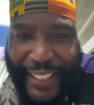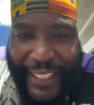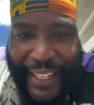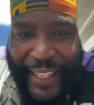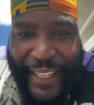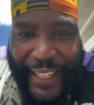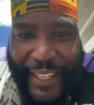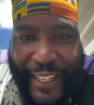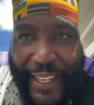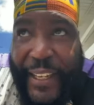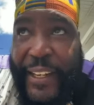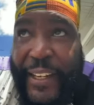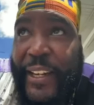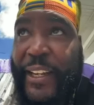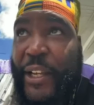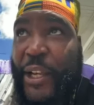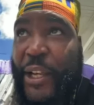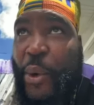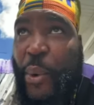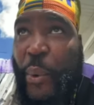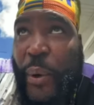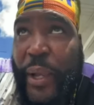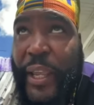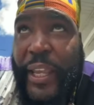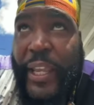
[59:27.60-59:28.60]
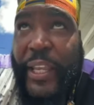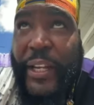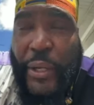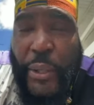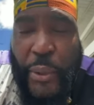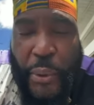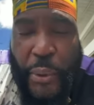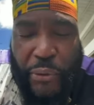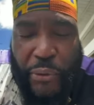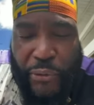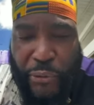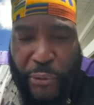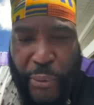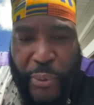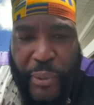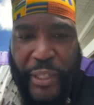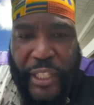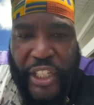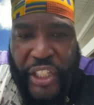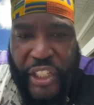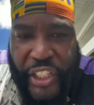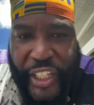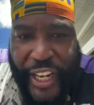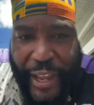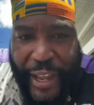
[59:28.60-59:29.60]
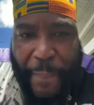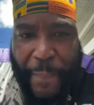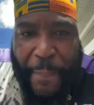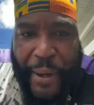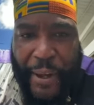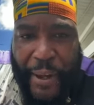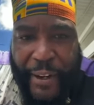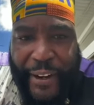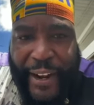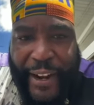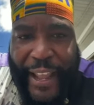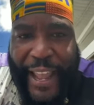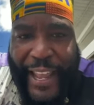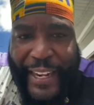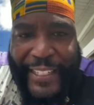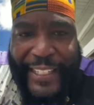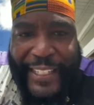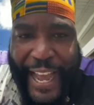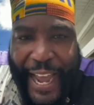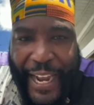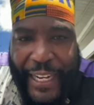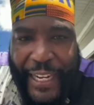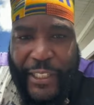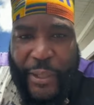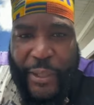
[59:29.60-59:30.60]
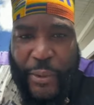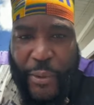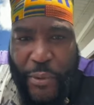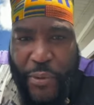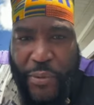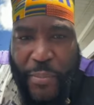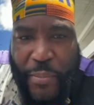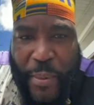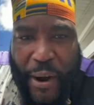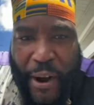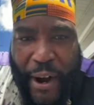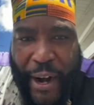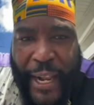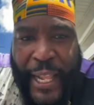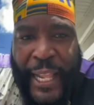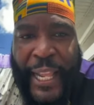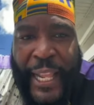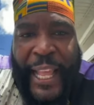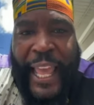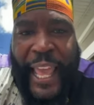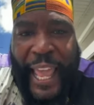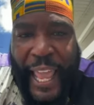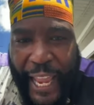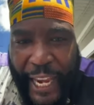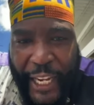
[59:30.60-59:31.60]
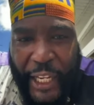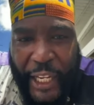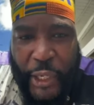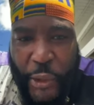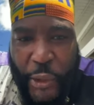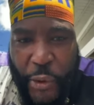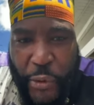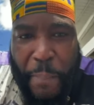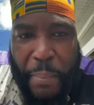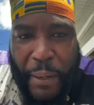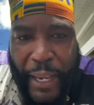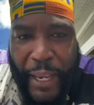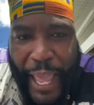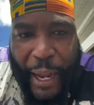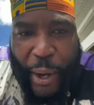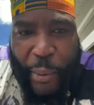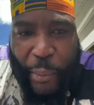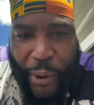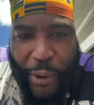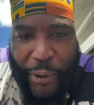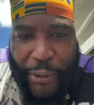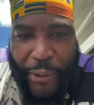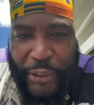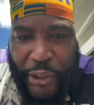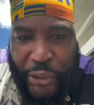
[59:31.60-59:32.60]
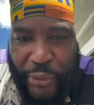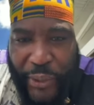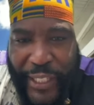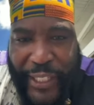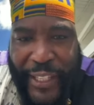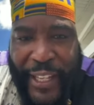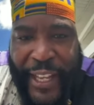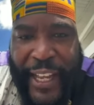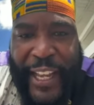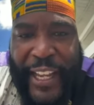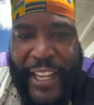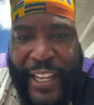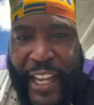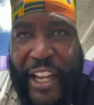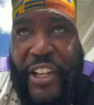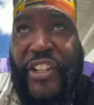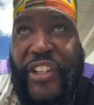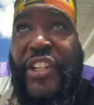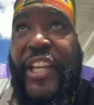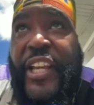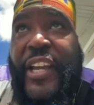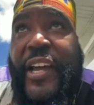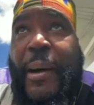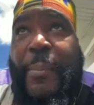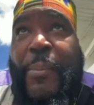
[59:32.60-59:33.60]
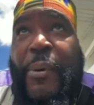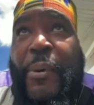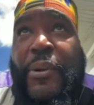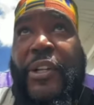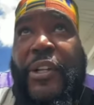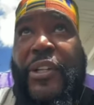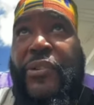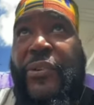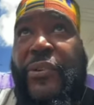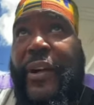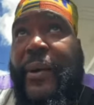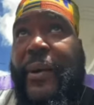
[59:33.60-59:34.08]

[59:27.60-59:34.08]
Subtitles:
said, can the queen who threw the shea butter at Dr. Umar at New Black Wall Street, can she come on the